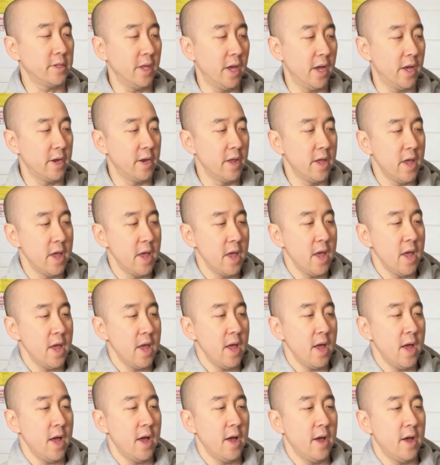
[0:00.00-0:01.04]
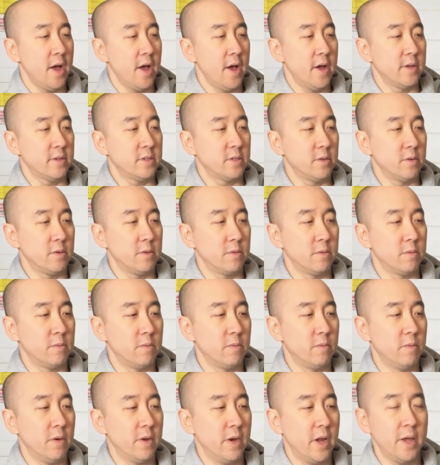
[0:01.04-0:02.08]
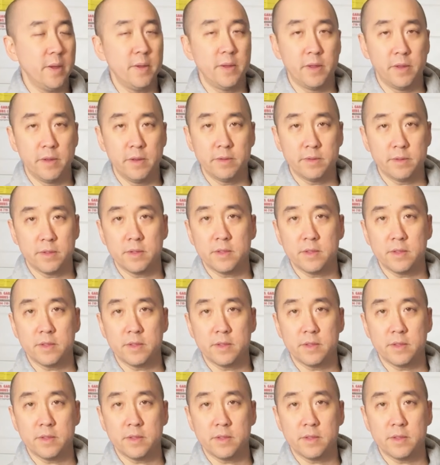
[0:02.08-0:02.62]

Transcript: that. So when I used this